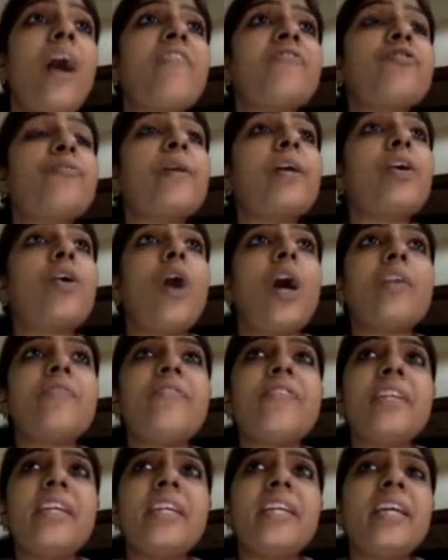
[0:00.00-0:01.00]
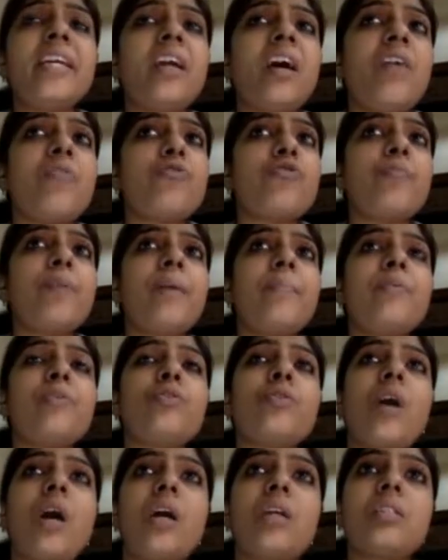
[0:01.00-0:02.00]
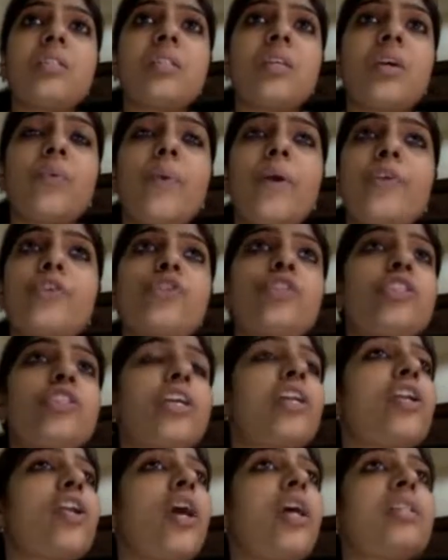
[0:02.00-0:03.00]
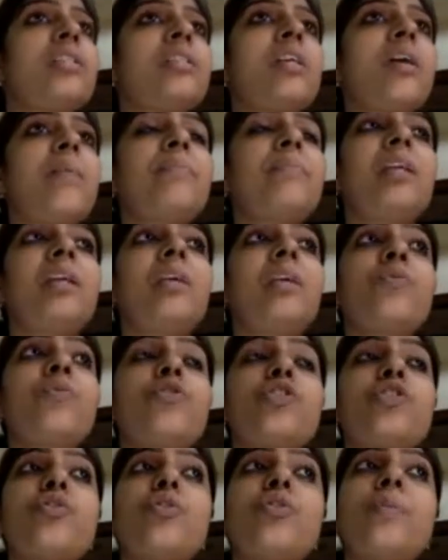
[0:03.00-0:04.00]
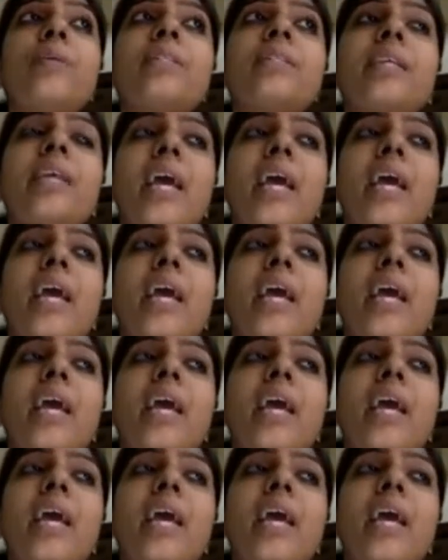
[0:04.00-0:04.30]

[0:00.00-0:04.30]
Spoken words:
You have to be confident enough to be able to answer. Questions are not something which